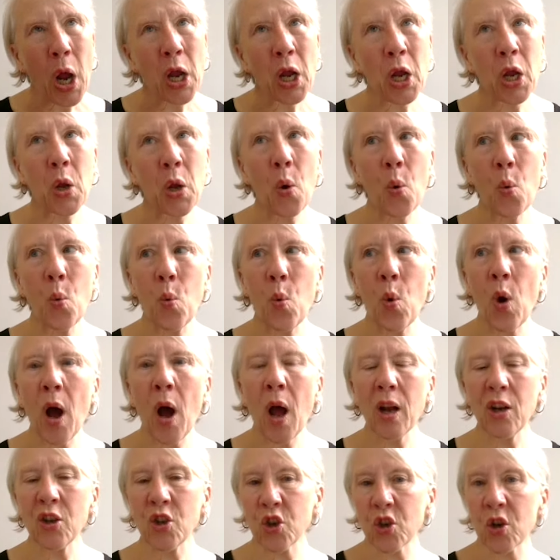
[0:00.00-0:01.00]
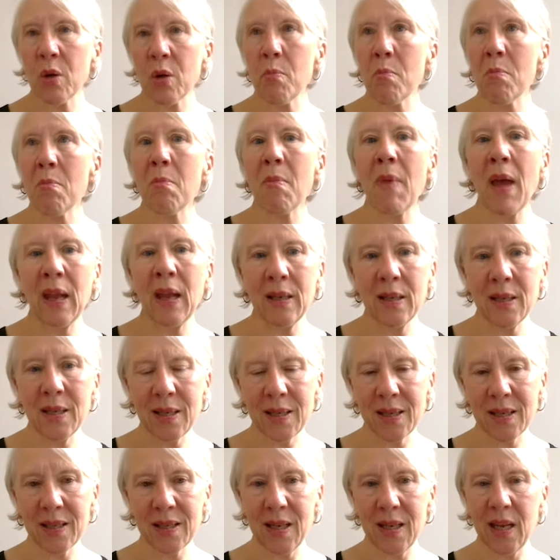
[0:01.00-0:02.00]
You know, what a
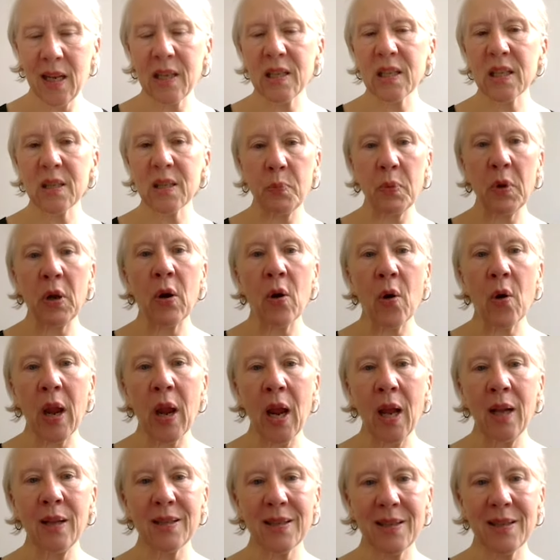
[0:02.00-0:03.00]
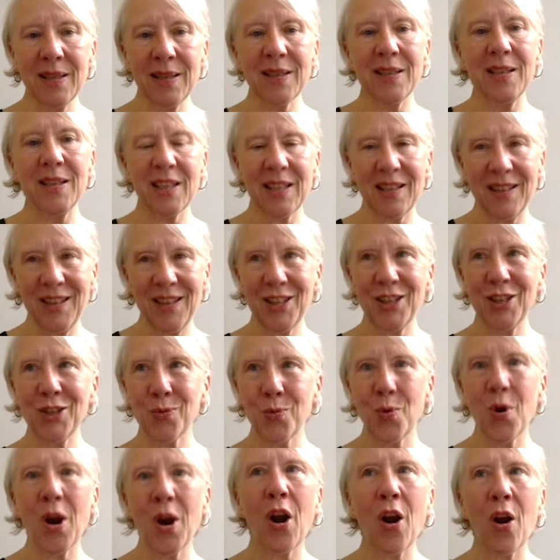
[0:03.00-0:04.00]
tremendous experience. This is
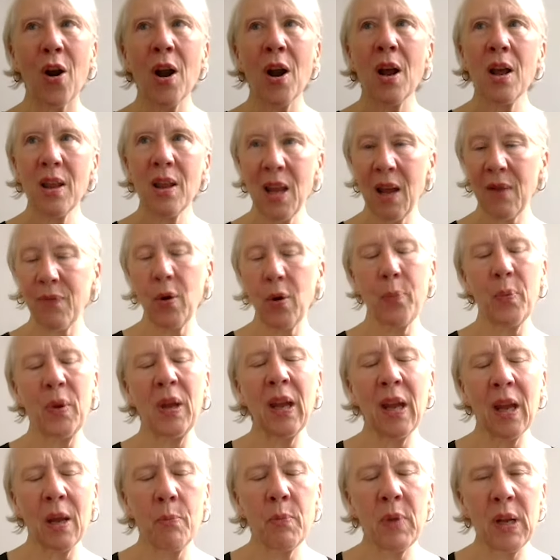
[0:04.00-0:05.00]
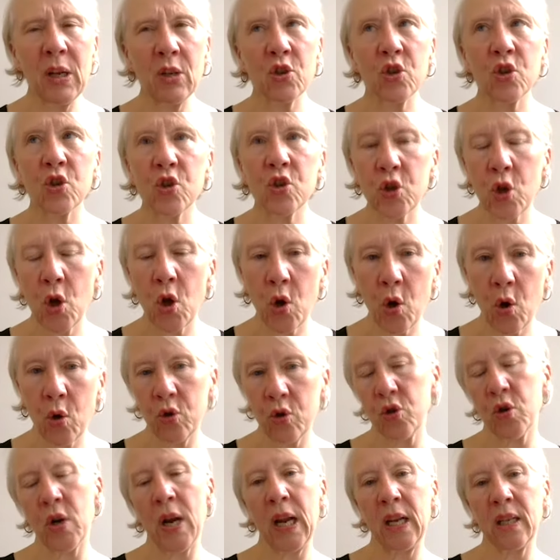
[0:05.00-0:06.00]
where the FYP can be so
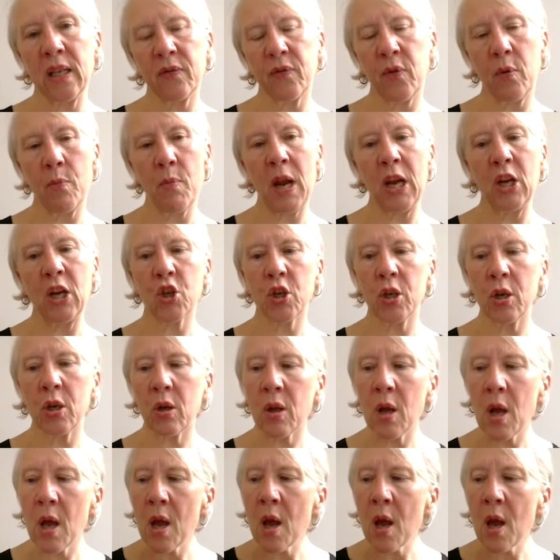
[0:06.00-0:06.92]
transformational.